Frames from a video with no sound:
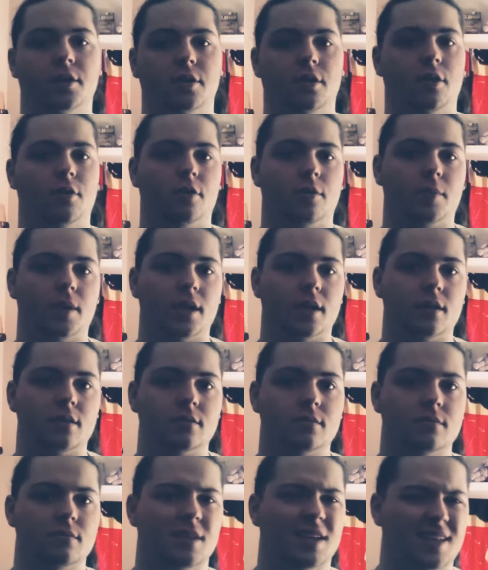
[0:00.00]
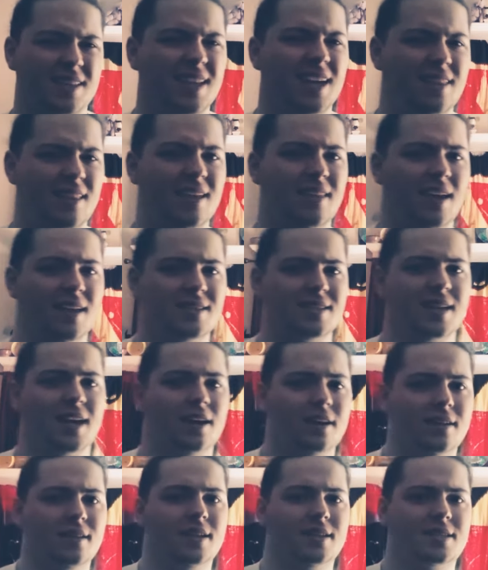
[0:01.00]
You know what I mean? Like that. that that's
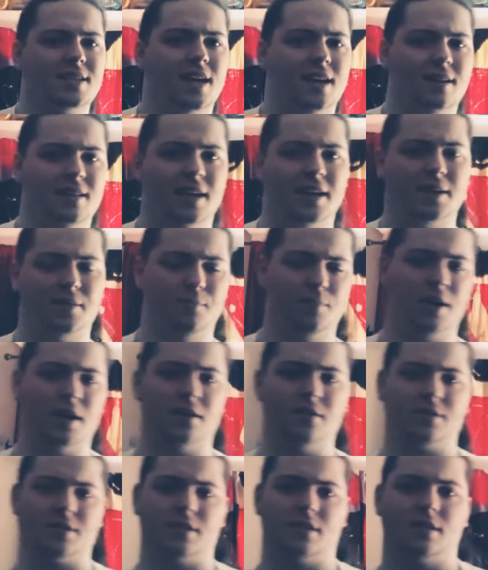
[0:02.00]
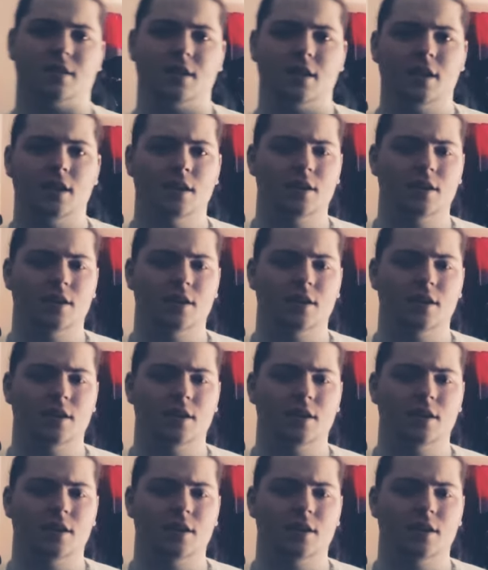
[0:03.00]
kind of that's kind of that comparison.